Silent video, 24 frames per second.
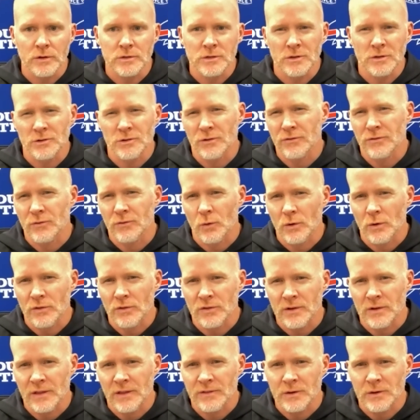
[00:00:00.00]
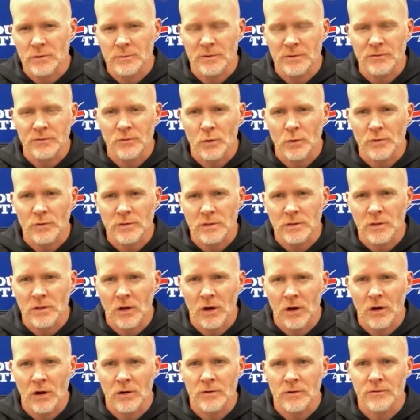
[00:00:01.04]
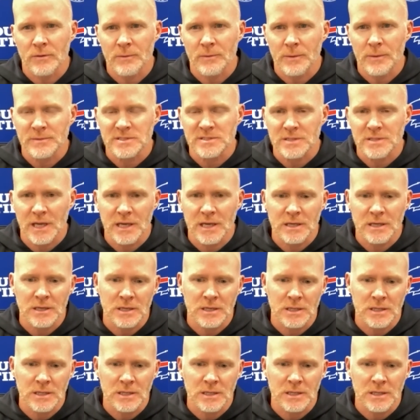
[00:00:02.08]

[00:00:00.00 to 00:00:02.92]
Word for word: You know you're fourth, and I think it would have been fourth and long, if I'm not mistaken.